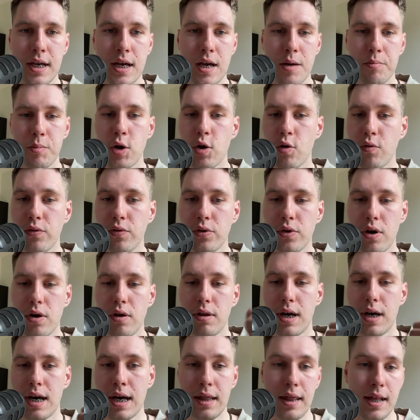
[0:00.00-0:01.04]
But
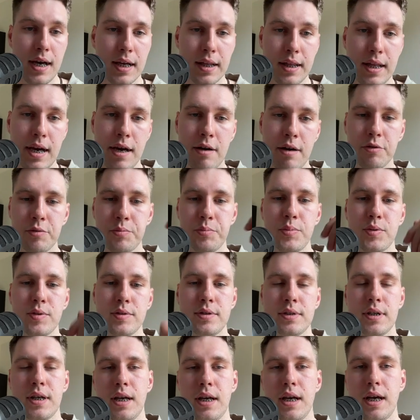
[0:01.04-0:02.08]
overall, I like the
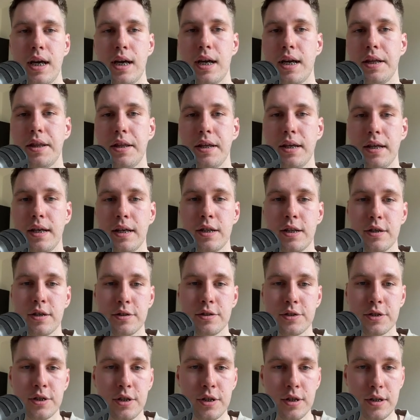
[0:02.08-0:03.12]
output and I think it looks
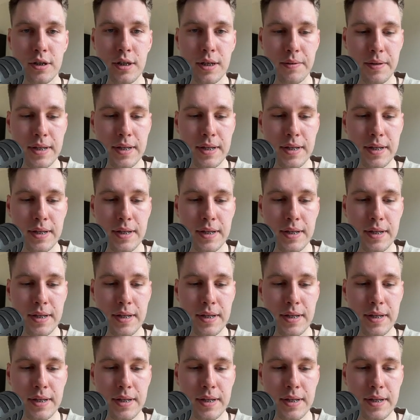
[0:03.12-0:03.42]
good.